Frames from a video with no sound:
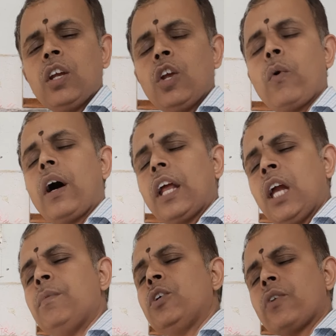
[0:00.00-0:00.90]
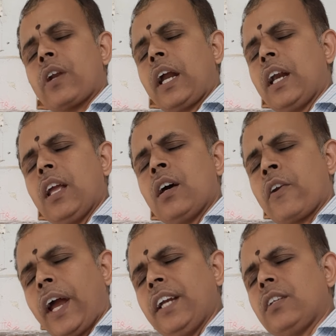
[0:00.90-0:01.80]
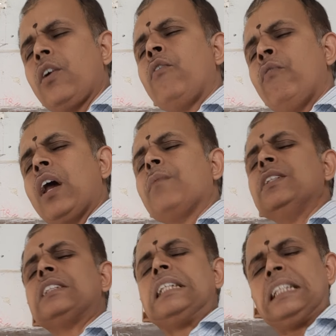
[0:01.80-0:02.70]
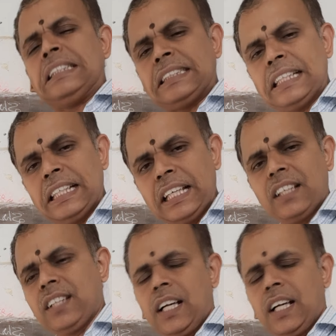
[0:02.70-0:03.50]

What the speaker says: you are able to write very much easily.